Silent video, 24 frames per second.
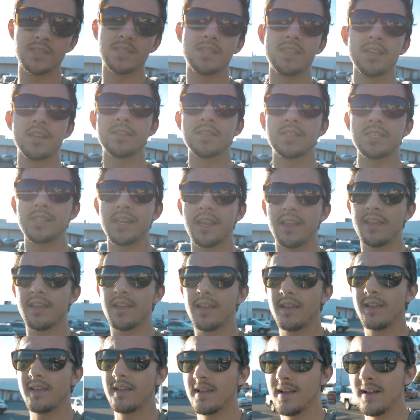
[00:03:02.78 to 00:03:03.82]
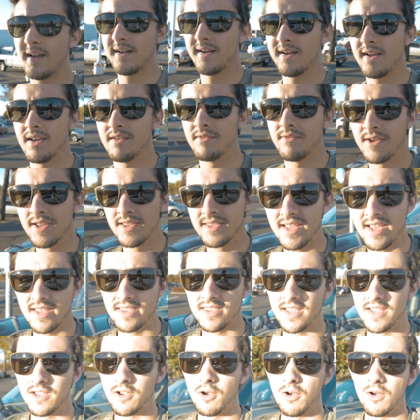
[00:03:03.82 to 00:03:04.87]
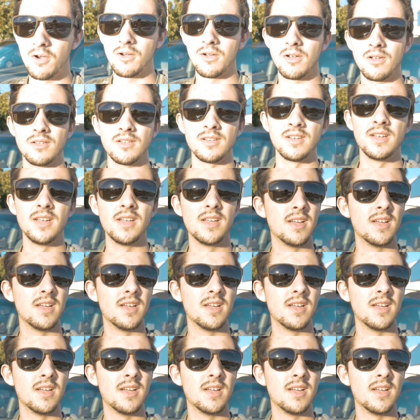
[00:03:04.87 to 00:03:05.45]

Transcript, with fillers: there's a event that they call